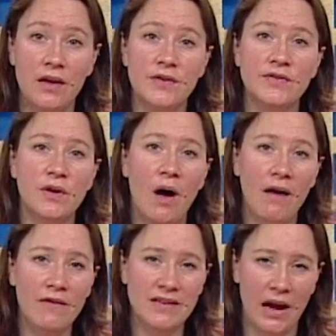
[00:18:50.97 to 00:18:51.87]
So
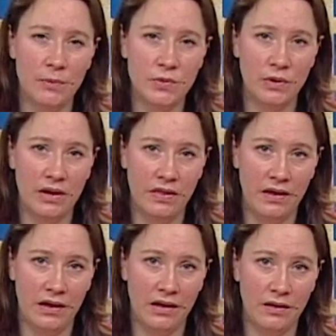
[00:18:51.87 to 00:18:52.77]
oftentimes we're in
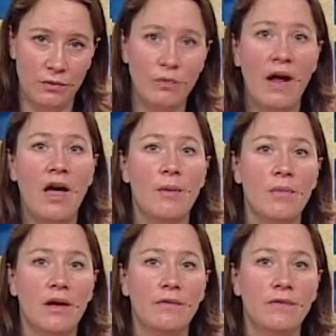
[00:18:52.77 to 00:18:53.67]
the realm
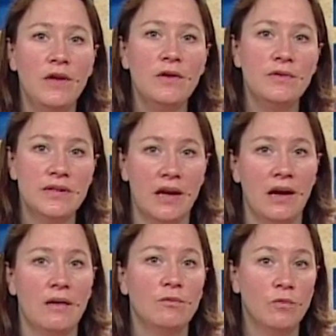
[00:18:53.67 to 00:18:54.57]
of using and